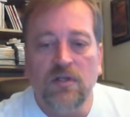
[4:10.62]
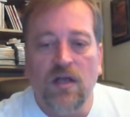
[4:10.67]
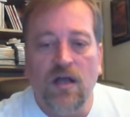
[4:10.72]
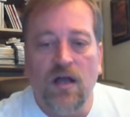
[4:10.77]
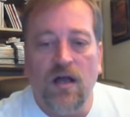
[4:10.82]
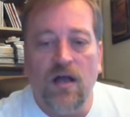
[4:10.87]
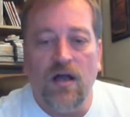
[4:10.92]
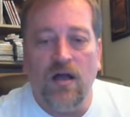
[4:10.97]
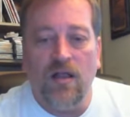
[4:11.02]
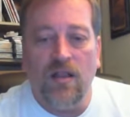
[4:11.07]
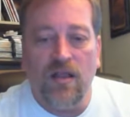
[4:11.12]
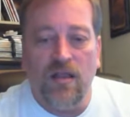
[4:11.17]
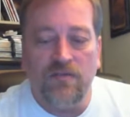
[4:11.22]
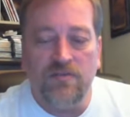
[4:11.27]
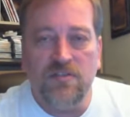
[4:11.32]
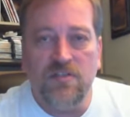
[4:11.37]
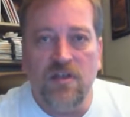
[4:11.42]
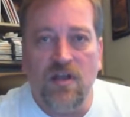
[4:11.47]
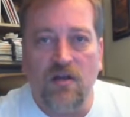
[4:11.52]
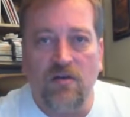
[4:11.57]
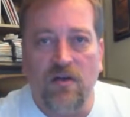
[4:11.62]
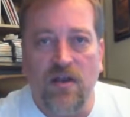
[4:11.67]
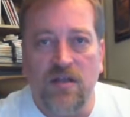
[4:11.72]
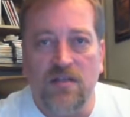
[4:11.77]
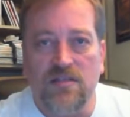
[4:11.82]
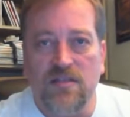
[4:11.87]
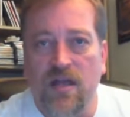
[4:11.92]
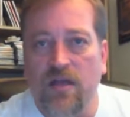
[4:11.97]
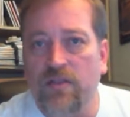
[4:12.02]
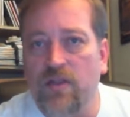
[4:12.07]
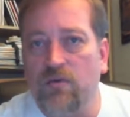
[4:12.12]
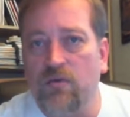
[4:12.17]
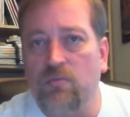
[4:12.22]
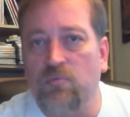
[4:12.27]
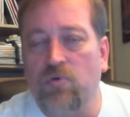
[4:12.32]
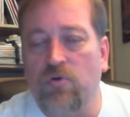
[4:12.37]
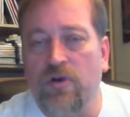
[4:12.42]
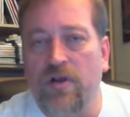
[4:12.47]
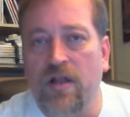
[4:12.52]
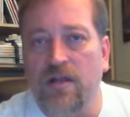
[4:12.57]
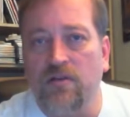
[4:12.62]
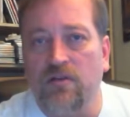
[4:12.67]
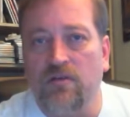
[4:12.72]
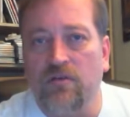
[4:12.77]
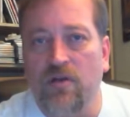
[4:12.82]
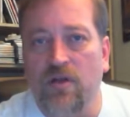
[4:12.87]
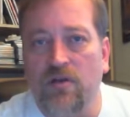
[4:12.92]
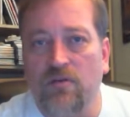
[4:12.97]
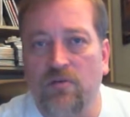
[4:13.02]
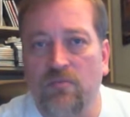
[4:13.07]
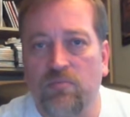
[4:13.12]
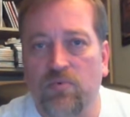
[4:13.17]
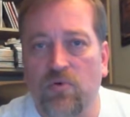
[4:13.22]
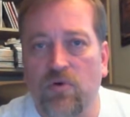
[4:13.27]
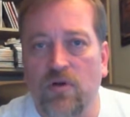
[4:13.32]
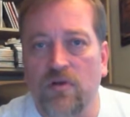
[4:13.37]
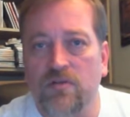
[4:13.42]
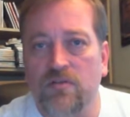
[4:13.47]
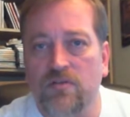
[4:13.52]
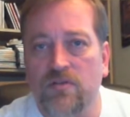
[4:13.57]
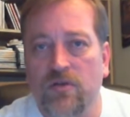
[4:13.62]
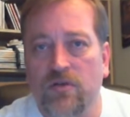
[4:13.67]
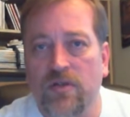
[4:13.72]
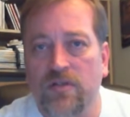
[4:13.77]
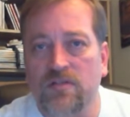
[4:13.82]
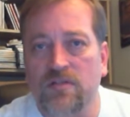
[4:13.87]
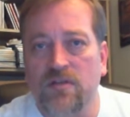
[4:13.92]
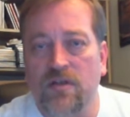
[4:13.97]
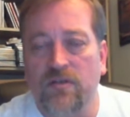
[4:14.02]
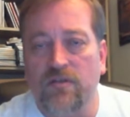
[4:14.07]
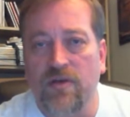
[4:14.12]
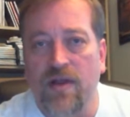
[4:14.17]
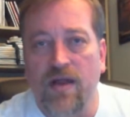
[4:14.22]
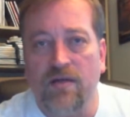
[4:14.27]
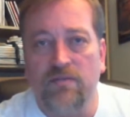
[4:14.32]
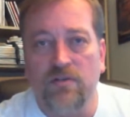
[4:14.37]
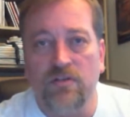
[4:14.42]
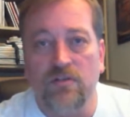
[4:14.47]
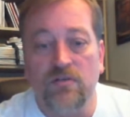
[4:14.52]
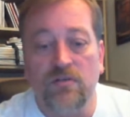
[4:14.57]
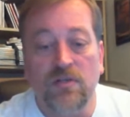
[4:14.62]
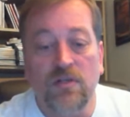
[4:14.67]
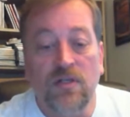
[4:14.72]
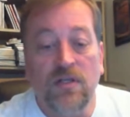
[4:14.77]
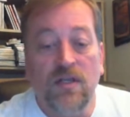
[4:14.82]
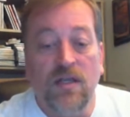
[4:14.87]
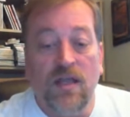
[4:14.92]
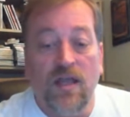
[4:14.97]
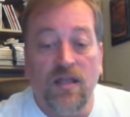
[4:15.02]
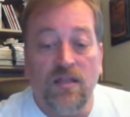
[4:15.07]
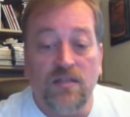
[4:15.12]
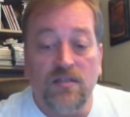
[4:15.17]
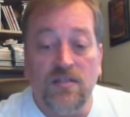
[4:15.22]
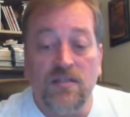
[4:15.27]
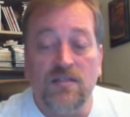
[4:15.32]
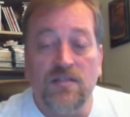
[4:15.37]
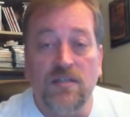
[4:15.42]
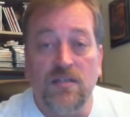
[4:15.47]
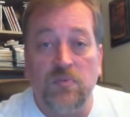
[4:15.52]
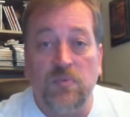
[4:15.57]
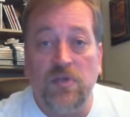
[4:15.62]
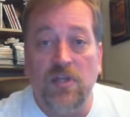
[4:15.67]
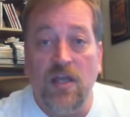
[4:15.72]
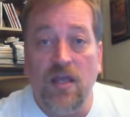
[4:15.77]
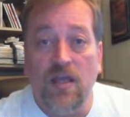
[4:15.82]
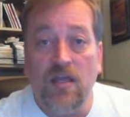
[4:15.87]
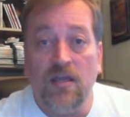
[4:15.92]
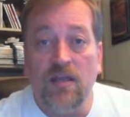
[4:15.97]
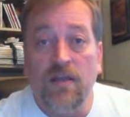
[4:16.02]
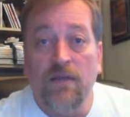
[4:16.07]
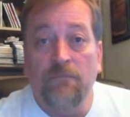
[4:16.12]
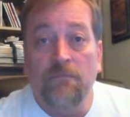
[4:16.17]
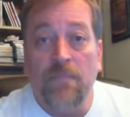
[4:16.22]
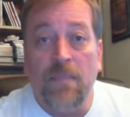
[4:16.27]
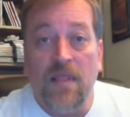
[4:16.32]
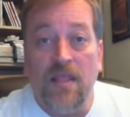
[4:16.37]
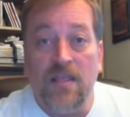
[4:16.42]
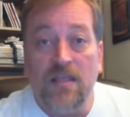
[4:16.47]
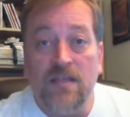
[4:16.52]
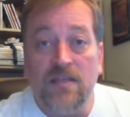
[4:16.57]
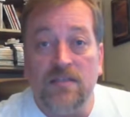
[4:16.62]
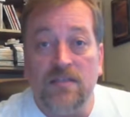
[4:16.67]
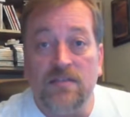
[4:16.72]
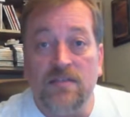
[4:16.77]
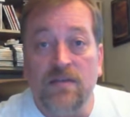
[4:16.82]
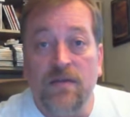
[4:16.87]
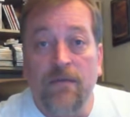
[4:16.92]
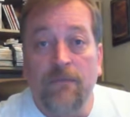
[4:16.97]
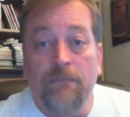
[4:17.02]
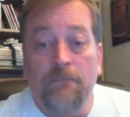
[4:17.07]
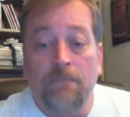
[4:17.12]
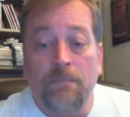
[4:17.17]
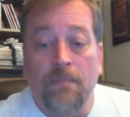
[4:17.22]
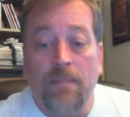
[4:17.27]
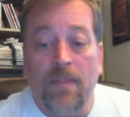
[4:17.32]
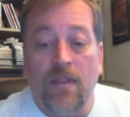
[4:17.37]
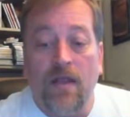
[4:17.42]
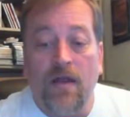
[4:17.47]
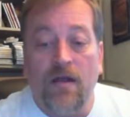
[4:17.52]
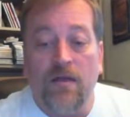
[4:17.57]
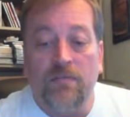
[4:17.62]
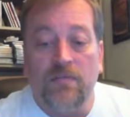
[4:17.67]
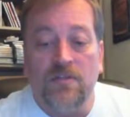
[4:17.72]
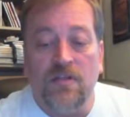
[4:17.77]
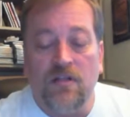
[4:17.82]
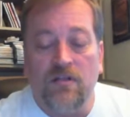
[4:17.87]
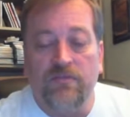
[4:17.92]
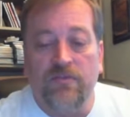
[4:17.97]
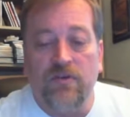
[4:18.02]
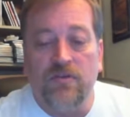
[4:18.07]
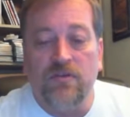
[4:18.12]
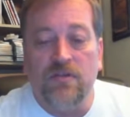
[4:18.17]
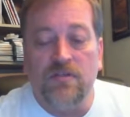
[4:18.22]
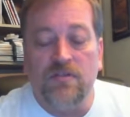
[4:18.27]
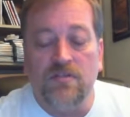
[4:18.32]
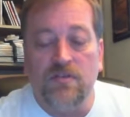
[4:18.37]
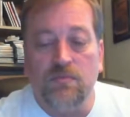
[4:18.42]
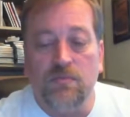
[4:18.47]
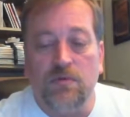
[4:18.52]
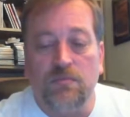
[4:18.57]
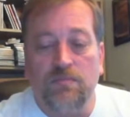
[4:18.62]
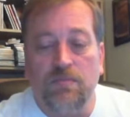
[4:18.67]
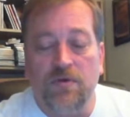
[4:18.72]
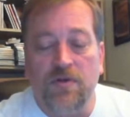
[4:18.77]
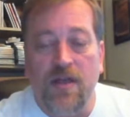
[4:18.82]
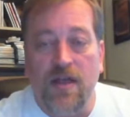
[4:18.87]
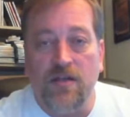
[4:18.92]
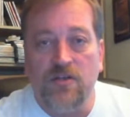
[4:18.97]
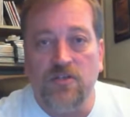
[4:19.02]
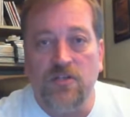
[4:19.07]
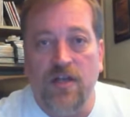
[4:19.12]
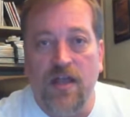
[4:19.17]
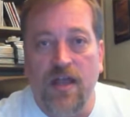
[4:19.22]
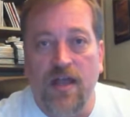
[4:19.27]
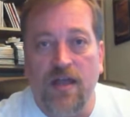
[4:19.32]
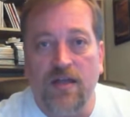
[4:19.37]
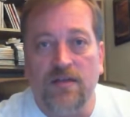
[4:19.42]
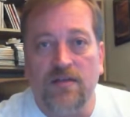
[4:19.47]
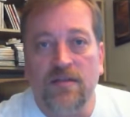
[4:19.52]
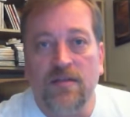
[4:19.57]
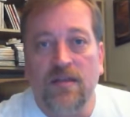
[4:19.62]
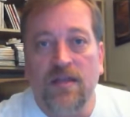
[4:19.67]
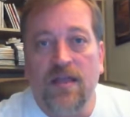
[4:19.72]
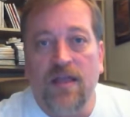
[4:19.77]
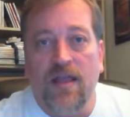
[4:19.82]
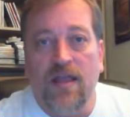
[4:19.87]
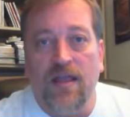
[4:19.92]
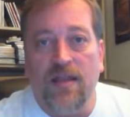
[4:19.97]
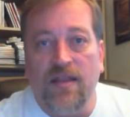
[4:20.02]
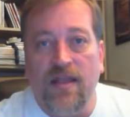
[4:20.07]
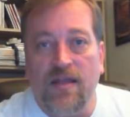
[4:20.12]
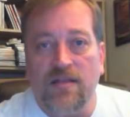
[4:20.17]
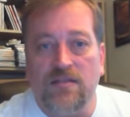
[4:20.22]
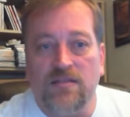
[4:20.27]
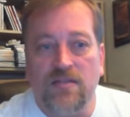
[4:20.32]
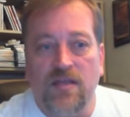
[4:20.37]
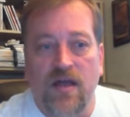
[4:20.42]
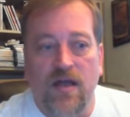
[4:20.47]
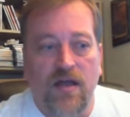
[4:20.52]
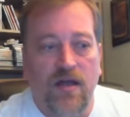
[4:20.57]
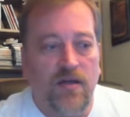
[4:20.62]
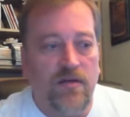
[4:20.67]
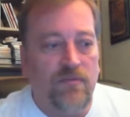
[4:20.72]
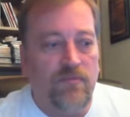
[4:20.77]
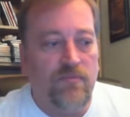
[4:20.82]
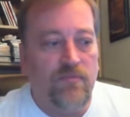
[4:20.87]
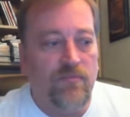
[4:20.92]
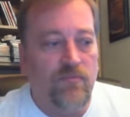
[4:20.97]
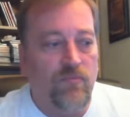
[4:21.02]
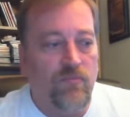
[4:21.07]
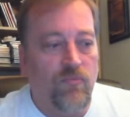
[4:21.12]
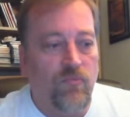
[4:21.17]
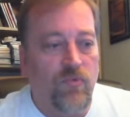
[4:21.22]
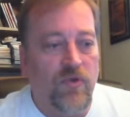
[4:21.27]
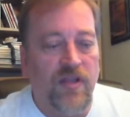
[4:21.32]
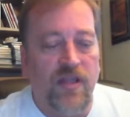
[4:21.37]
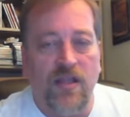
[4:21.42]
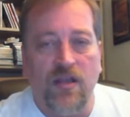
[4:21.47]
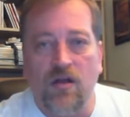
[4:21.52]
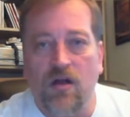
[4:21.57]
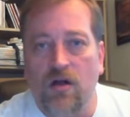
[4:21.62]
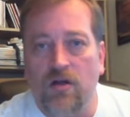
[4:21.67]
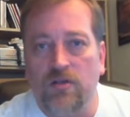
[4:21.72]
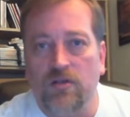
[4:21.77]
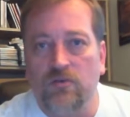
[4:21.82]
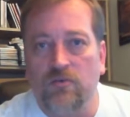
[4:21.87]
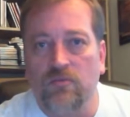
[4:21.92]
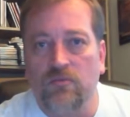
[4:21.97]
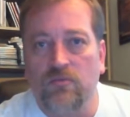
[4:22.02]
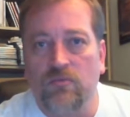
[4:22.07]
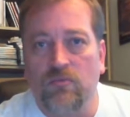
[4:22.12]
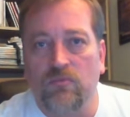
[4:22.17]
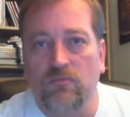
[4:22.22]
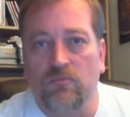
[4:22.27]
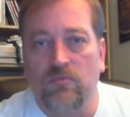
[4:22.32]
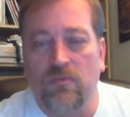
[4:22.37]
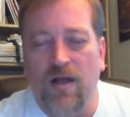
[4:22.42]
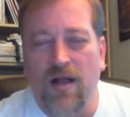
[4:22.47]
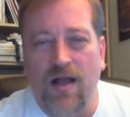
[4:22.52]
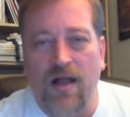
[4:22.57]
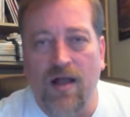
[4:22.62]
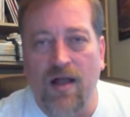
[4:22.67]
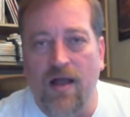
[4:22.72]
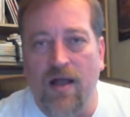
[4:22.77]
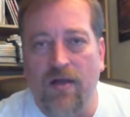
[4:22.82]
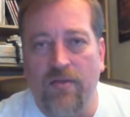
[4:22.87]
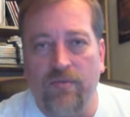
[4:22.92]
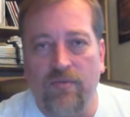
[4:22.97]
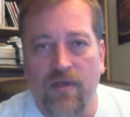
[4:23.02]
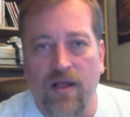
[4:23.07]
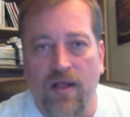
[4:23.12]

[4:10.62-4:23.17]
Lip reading: FCRA is how they report it on your credit report, so that's another avenue. And the TCPA is the Telephone Consumer Protection Act, and that's when they call you, how